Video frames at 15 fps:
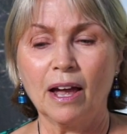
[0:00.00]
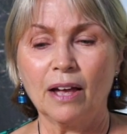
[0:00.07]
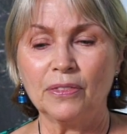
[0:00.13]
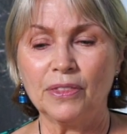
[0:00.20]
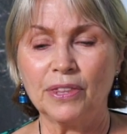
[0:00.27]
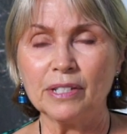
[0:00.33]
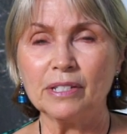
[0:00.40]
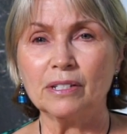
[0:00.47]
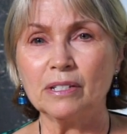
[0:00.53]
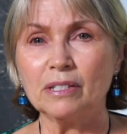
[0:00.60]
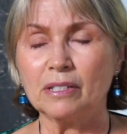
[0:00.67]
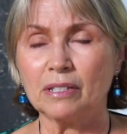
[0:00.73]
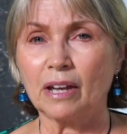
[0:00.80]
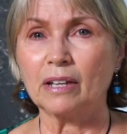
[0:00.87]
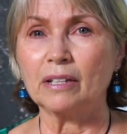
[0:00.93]
This
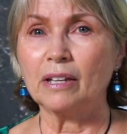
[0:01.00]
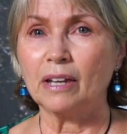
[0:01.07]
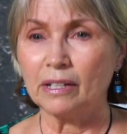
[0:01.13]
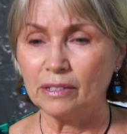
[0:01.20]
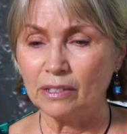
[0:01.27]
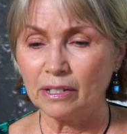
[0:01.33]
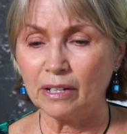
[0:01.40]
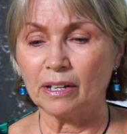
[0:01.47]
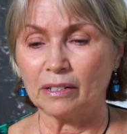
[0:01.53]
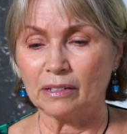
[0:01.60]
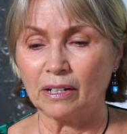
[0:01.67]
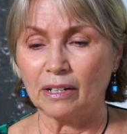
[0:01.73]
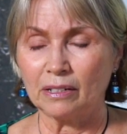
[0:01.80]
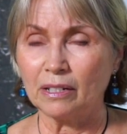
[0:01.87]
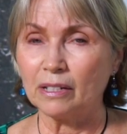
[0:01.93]
is saying,
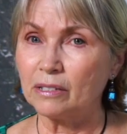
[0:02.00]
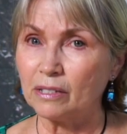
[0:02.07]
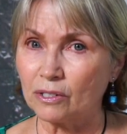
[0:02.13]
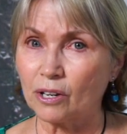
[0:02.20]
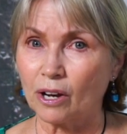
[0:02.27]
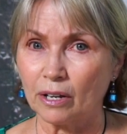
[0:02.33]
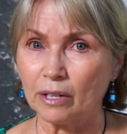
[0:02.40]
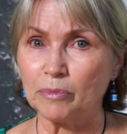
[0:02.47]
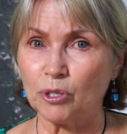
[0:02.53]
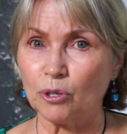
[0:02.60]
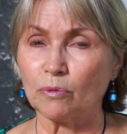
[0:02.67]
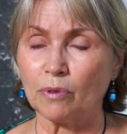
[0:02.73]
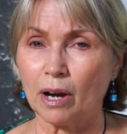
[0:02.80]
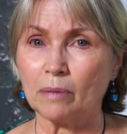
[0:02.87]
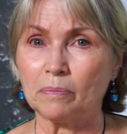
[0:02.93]
indeed, it is time to
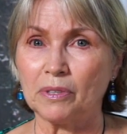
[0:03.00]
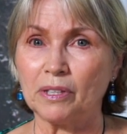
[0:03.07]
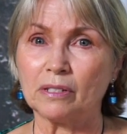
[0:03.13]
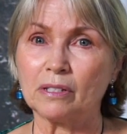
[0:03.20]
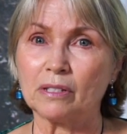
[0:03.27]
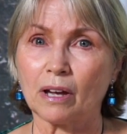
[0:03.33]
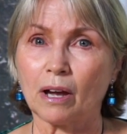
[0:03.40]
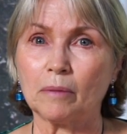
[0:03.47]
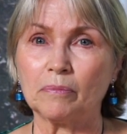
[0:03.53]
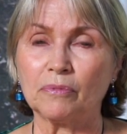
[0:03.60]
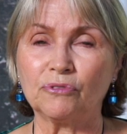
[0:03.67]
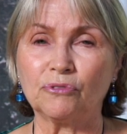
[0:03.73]
wrap this up.